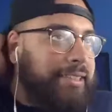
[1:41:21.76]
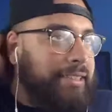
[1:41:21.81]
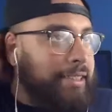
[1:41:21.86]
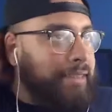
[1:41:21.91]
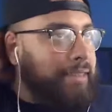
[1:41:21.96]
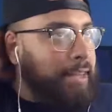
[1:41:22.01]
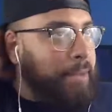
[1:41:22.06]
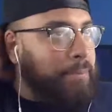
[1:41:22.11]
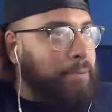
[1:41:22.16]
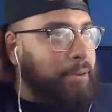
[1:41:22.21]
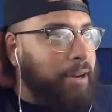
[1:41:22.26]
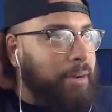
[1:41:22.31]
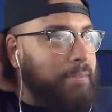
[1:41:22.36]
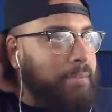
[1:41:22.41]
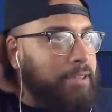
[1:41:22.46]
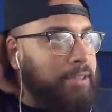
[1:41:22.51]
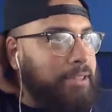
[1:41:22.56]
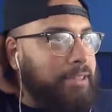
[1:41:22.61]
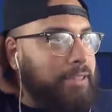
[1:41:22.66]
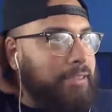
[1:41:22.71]
thing. I
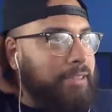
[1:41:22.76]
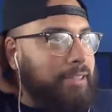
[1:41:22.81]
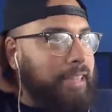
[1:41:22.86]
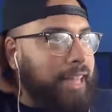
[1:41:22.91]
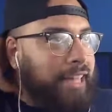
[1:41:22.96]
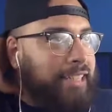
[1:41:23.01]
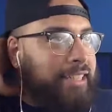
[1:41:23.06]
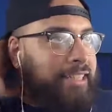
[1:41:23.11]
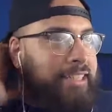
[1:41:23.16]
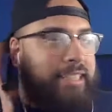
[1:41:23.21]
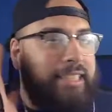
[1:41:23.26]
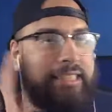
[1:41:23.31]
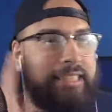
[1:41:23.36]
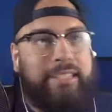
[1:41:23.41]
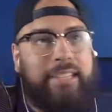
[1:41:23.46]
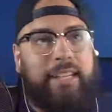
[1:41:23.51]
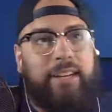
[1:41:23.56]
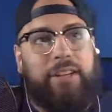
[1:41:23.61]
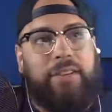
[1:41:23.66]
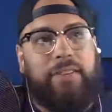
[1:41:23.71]
promise you. I just need to
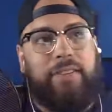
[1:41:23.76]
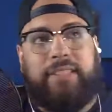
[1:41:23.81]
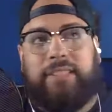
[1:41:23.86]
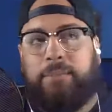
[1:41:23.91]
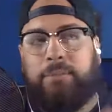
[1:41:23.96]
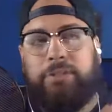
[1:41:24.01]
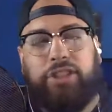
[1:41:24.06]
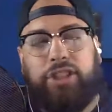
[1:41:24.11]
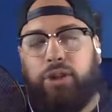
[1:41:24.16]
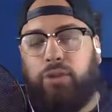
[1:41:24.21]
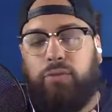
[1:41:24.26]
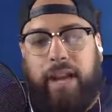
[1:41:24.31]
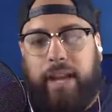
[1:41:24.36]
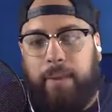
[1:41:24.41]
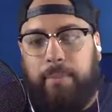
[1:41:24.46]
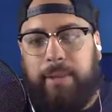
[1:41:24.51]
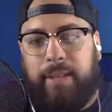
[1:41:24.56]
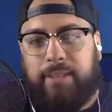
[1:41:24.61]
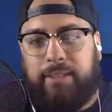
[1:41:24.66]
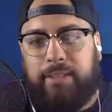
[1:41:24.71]
tell you this. I'm just gonna
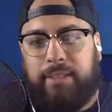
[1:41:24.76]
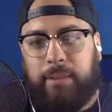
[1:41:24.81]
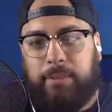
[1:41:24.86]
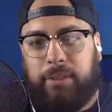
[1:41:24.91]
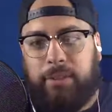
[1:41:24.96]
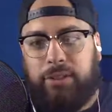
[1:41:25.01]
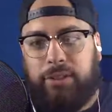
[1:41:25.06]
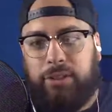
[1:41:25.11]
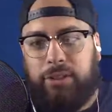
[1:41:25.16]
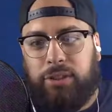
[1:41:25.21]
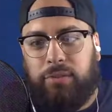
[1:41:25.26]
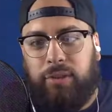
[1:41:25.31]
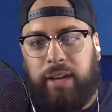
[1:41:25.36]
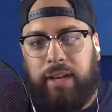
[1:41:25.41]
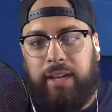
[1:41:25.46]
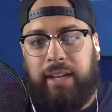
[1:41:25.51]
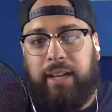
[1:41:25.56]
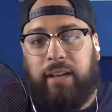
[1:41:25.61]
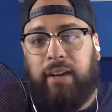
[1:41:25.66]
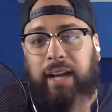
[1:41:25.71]
recommend something to you right
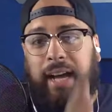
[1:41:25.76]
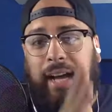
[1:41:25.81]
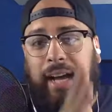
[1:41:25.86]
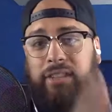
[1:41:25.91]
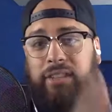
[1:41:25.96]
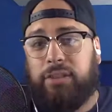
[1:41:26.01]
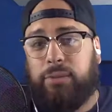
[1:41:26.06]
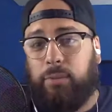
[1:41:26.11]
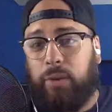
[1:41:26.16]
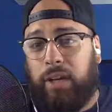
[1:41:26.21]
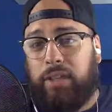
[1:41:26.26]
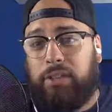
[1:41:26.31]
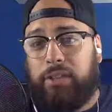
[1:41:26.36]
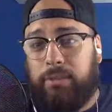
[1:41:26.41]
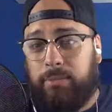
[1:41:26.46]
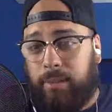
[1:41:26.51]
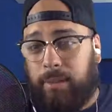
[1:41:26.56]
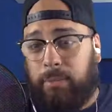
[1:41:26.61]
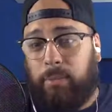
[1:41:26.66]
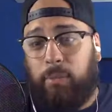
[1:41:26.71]
now.
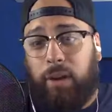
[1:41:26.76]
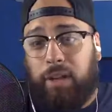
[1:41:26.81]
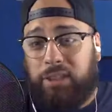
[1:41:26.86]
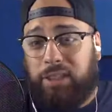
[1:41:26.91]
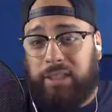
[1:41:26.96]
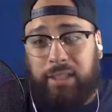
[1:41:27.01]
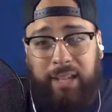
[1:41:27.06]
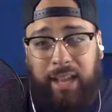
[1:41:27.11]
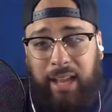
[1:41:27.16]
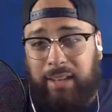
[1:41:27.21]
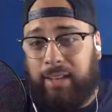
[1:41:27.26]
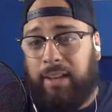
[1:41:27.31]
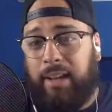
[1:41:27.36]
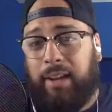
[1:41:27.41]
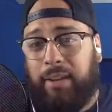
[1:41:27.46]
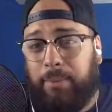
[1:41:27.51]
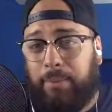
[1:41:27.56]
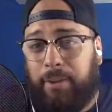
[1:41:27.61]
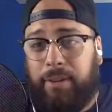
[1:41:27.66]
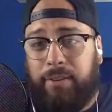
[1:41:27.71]
I'm watching a lot of
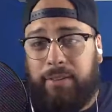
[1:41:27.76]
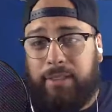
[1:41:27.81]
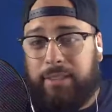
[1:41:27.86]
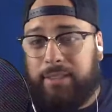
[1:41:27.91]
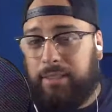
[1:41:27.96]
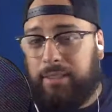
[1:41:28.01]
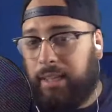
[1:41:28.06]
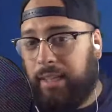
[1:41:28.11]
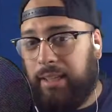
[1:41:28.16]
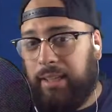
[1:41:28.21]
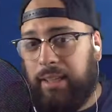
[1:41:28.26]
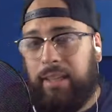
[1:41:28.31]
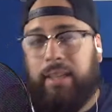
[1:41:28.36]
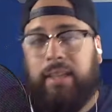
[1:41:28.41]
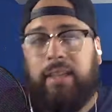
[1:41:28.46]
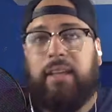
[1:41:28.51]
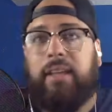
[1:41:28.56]
documentaries lately